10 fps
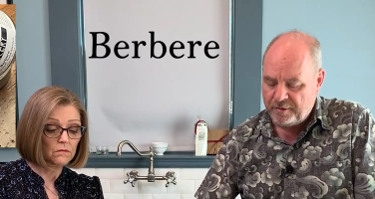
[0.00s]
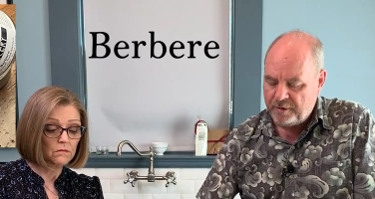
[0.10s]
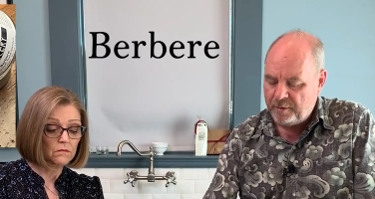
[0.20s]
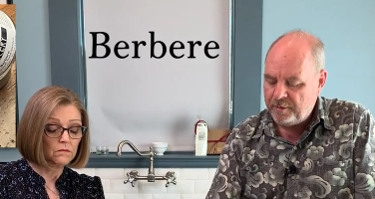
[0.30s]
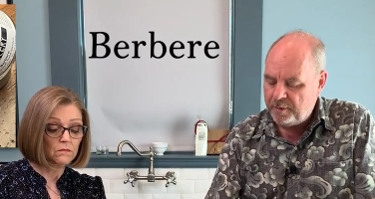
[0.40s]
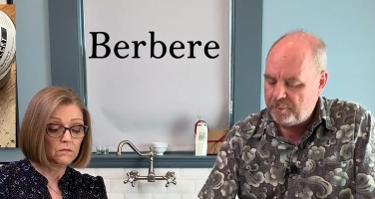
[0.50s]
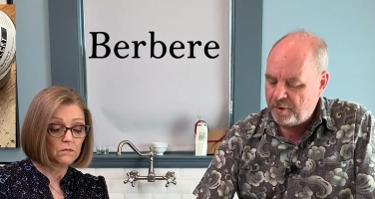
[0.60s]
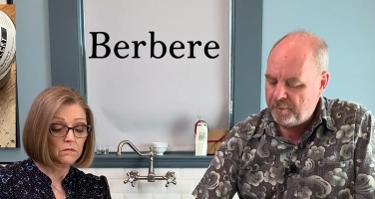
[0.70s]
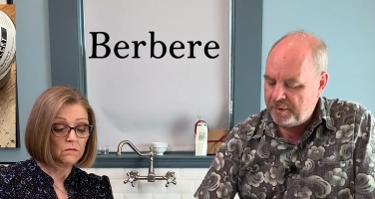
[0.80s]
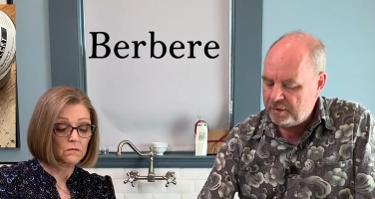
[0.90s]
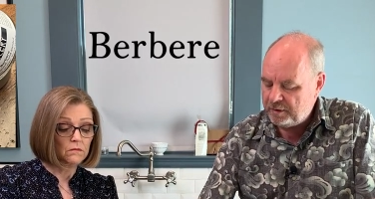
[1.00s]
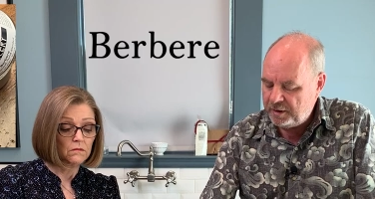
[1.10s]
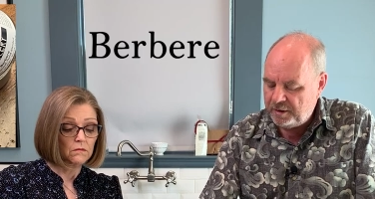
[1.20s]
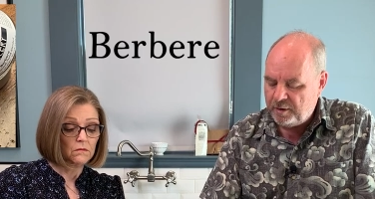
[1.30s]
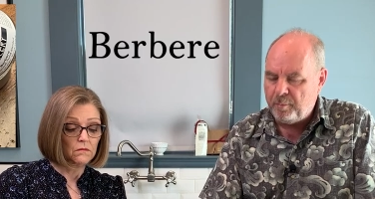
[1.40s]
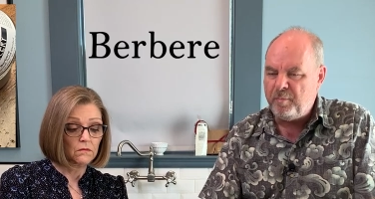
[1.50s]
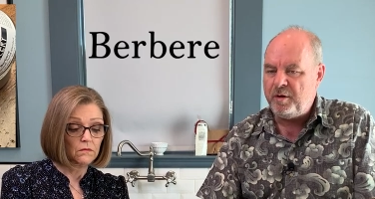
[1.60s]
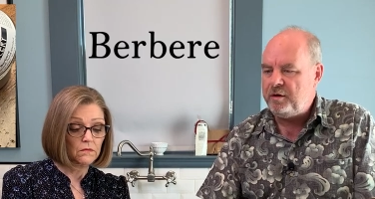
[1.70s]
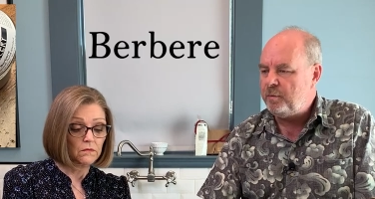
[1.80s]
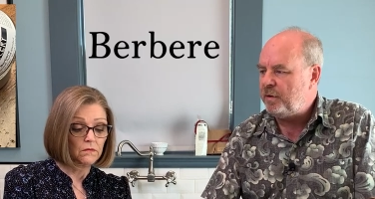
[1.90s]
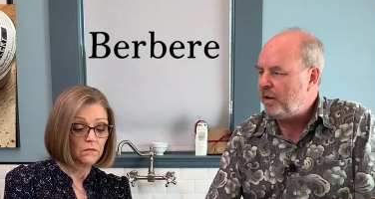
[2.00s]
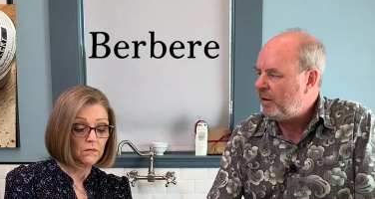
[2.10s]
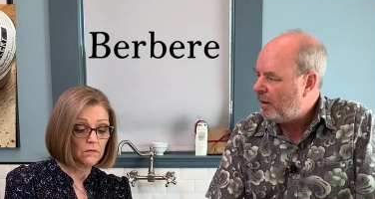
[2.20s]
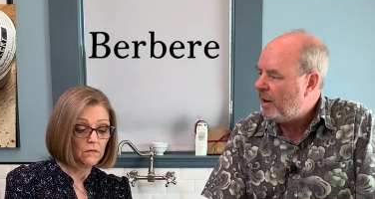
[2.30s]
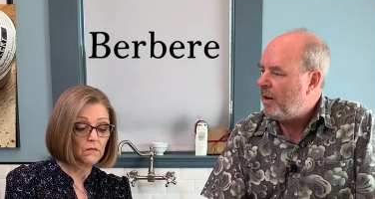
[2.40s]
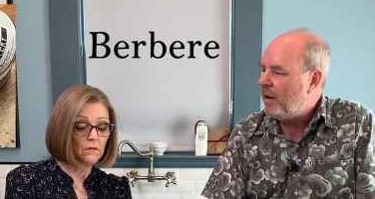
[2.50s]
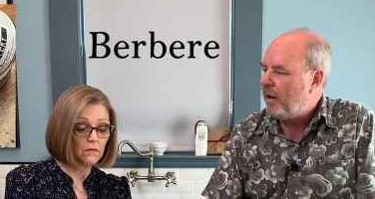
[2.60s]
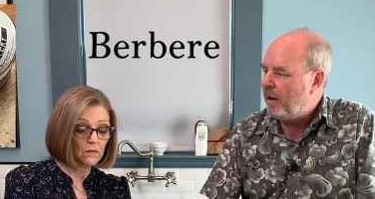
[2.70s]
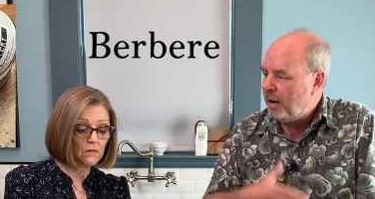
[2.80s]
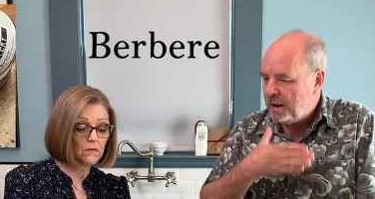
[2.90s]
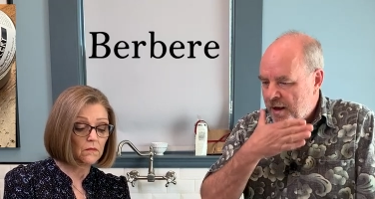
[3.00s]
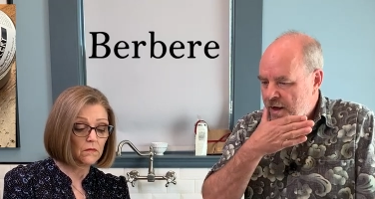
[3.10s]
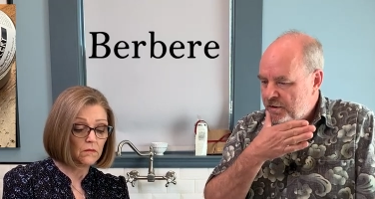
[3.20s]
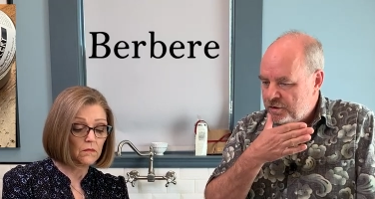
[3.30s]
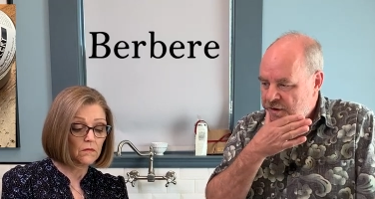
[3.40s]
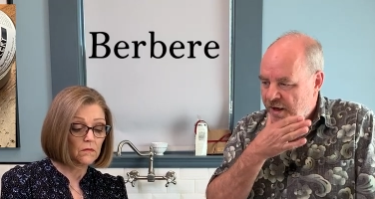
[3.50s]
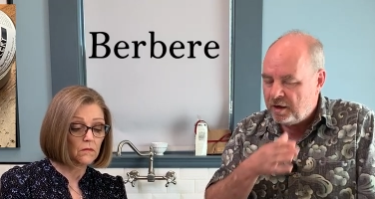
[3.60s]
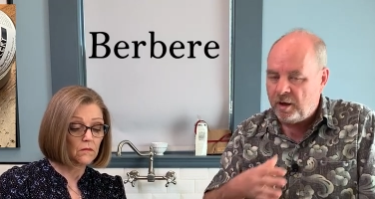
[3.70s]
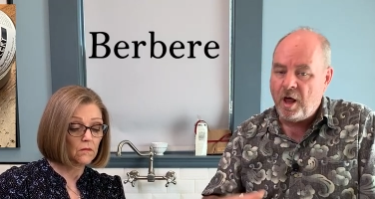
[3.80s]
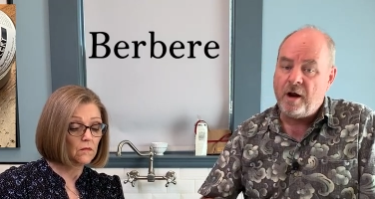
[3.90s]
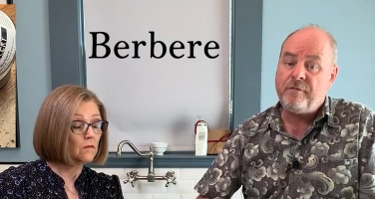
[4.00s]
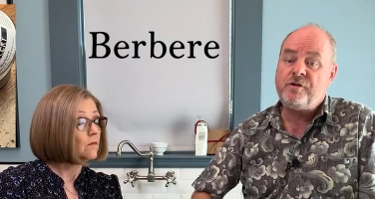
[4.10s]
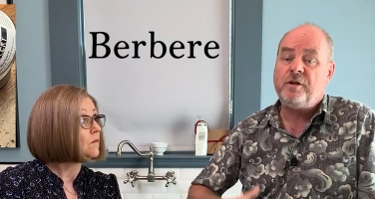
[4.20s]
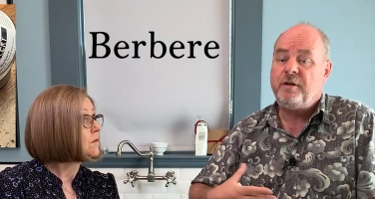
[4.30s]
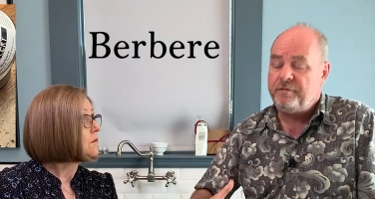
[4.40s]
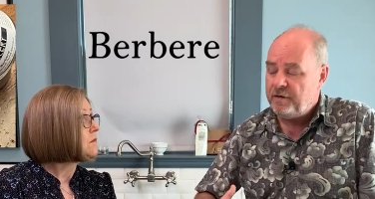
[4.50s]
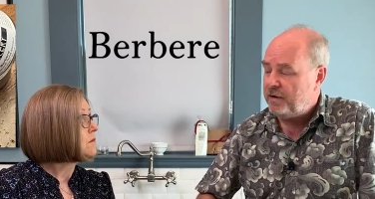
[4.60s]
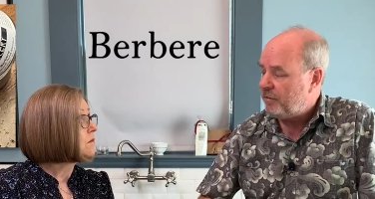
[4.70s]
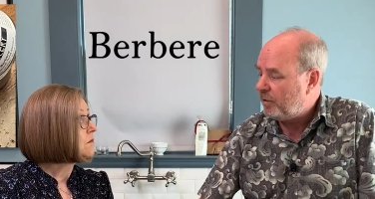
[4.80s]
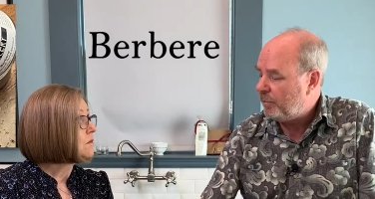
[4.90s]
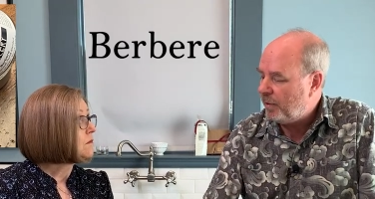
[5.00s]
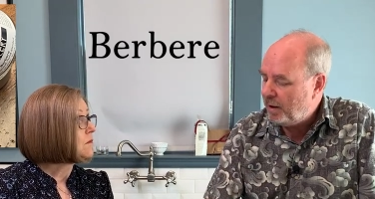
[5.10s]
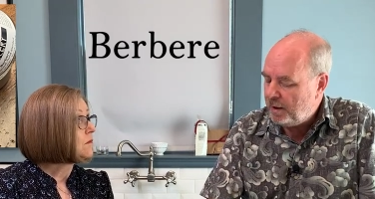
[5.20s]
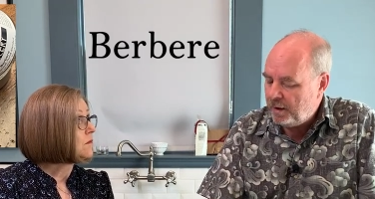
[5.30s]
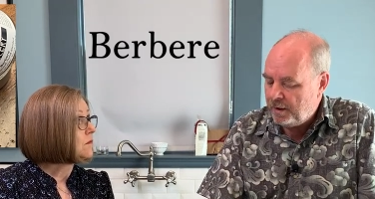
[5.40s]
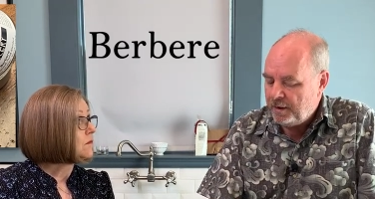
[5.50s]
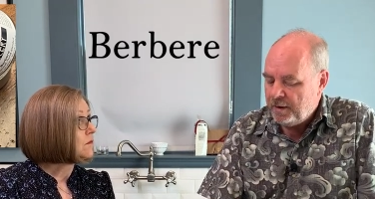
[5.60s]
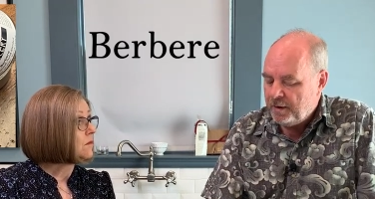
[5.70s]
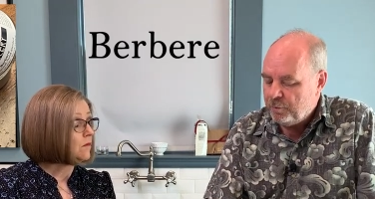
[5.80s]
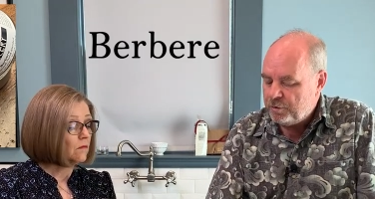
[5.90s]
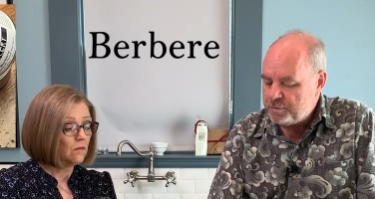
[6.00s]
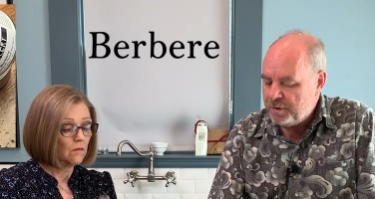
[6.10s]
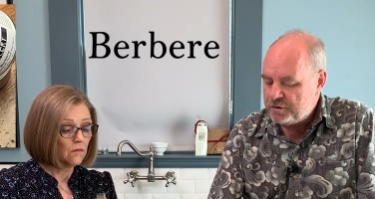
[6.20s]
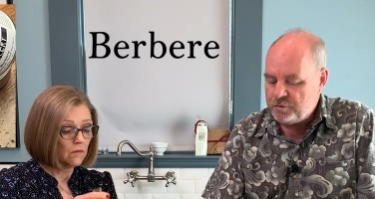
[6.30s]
Speaker 1: they're they're primarily you know medium heat. Uh, you'll get a lot of chili flavor. Uh, which makes you